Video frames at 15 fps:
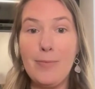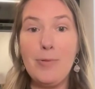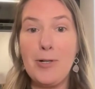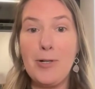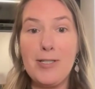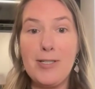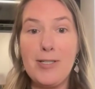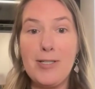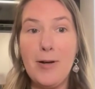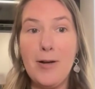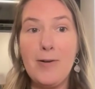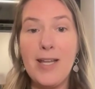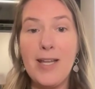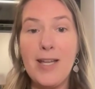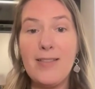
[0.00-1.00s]
to report to you,
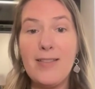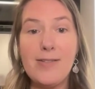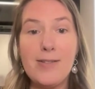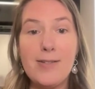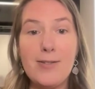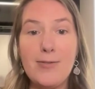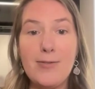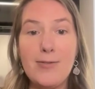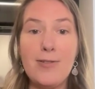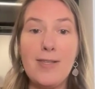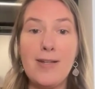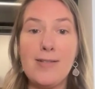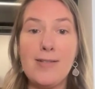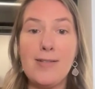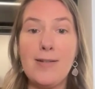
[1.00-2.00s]
oh yeah, there's a
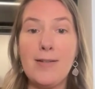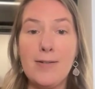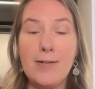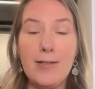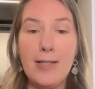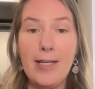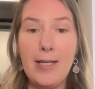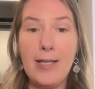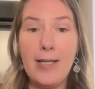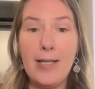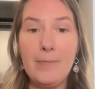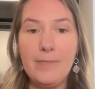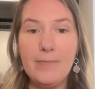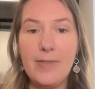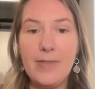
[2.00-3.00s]
$200,000
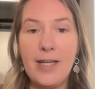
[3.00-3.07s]
claim,